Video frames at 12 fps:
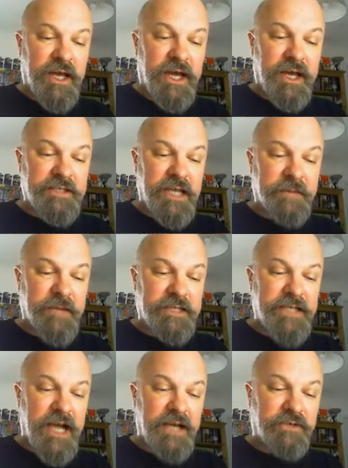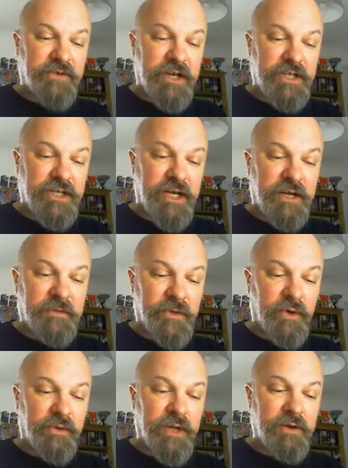same exact creature,
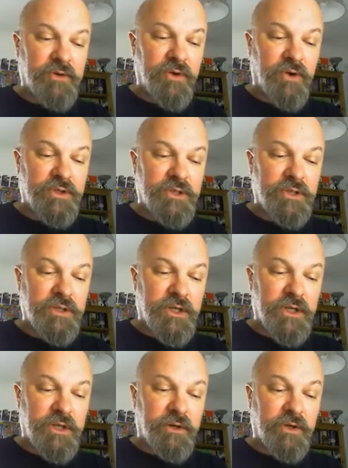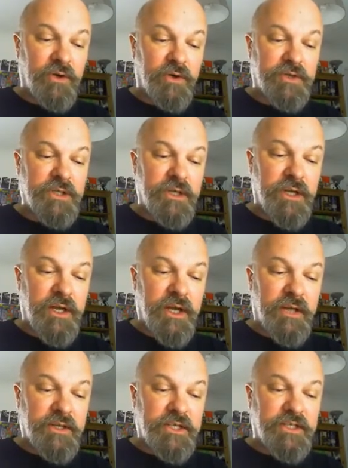although not you are not
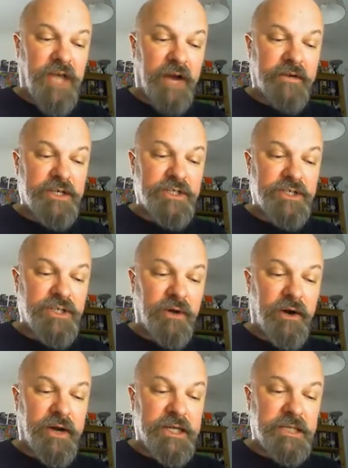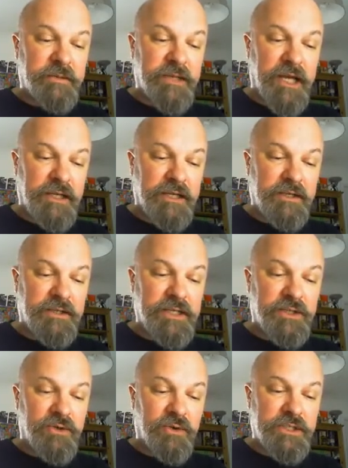discouraged, you are intimidated. This
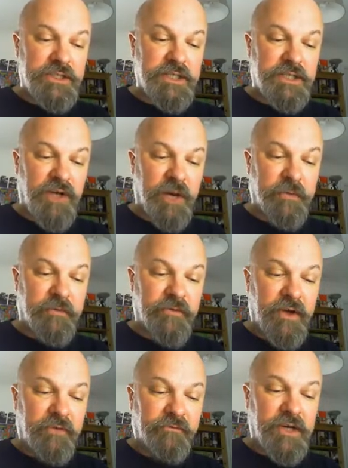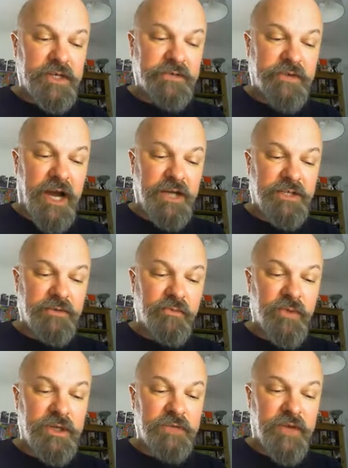causes a type of flinch reaction
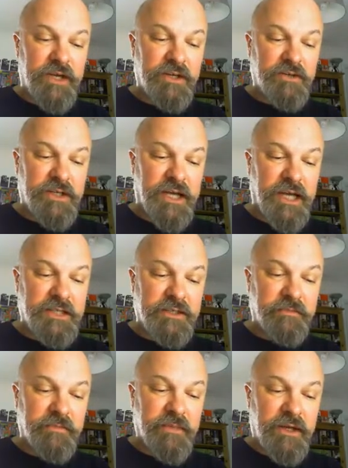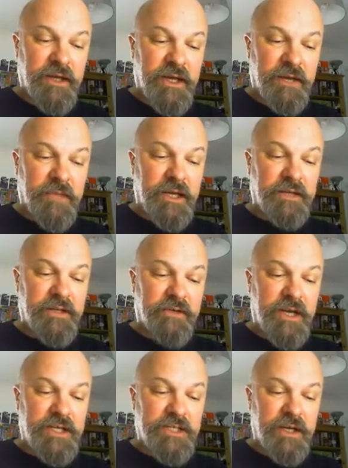when defending against them, meaning the
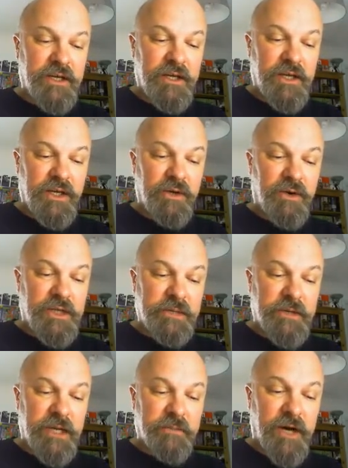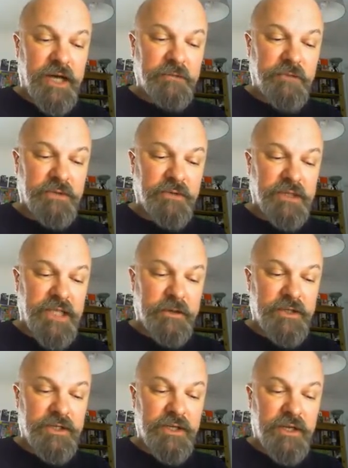creature you are intimidated by is plus one damage